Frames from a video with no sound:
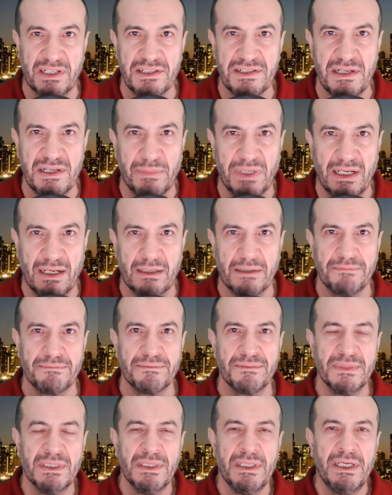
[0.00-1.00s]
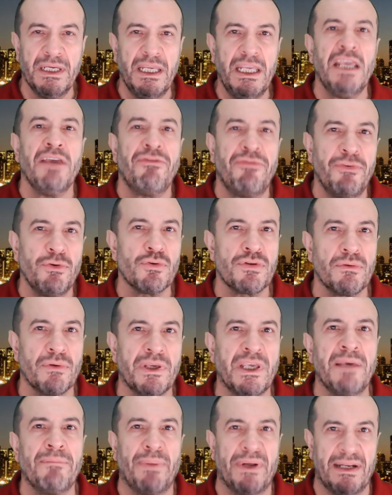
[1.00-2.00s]
similar. If you
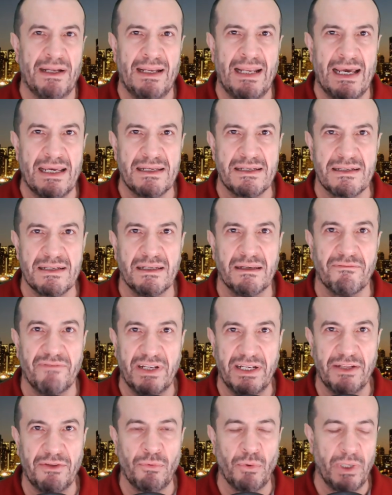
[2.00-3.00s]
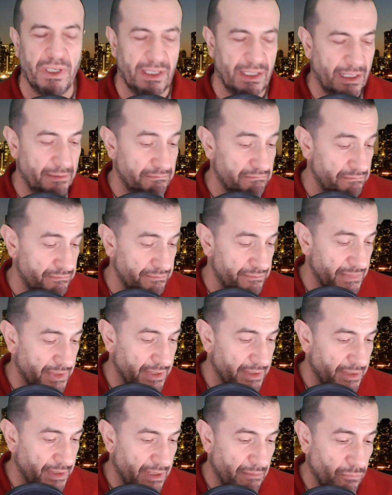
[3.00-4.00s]
keep analyzing Venezuela,
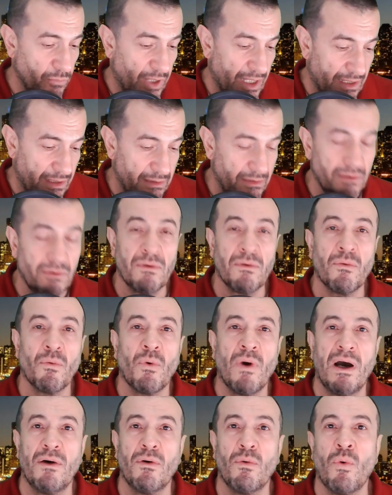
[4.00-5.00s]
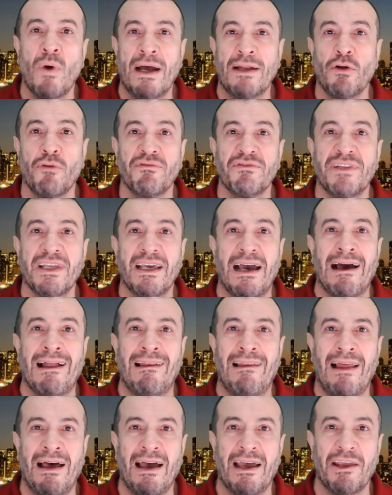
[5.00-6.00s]
well, one of the
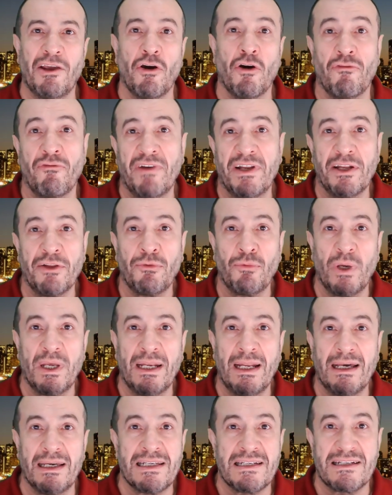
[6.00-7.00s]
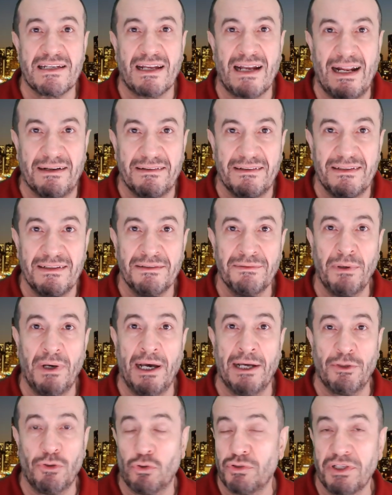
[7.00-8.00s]
allies of Venezuela is Iran,
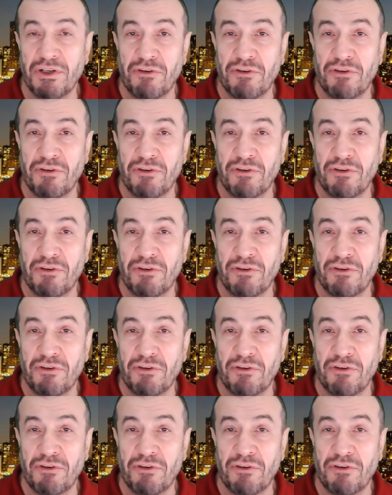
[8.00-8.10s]
another